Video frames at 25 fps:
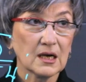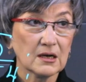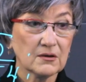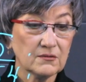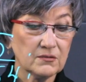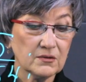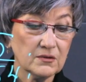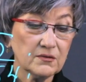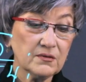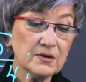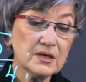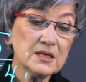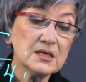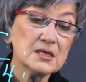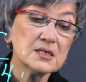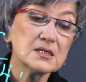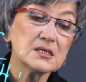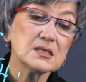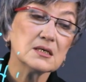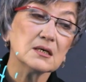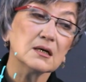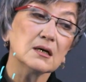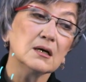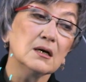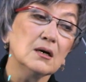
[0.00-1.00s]
As you can
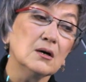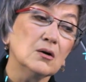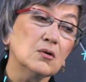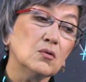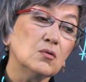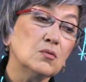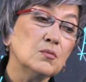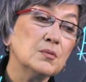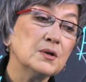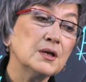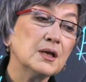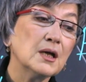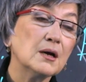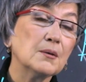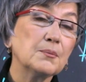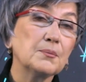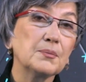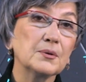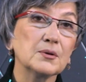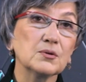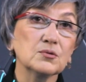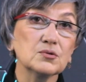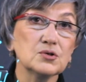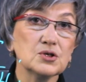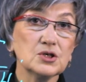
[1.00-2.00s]
see, I
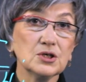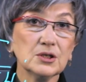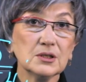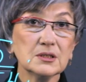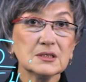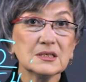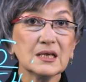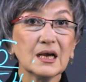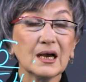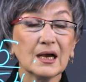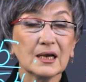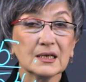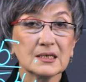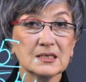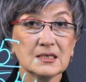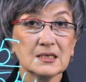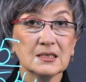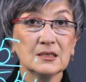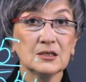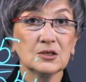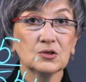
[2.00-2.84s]
got the same answer.